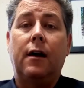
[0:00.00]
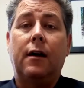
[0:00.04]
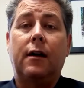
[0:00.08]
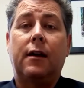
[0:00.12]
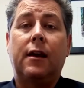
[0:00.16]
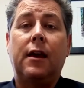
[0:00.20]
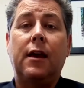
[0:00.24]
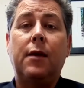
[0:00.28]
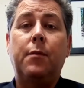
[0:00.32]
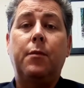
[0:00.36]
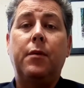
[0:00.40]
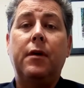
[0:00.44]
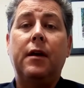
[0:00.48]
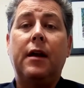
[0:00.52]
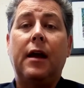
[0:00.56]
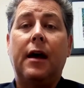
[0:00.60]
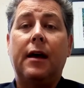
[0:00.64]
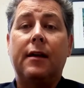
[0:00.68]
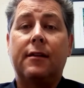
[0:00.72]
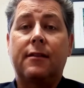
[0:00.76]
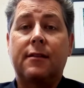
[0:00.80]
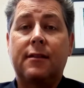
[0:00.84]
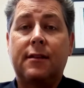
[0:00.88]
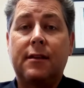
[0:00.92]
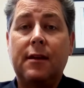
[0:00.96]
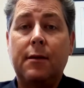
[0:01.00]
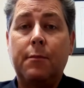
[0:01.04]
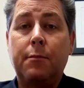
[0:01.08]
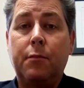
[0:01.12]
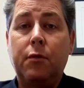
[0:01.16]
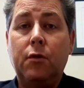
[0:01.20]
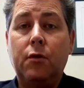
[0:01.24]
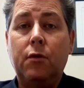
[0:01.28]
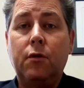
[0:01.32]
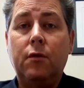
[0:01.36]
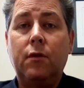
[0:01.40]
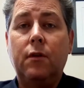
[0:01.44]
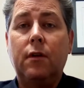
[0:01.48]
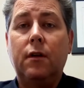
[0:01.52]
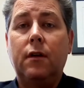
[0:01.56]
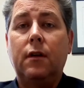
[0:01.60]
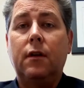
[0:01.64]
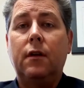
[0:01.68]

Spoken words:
Keep it as simple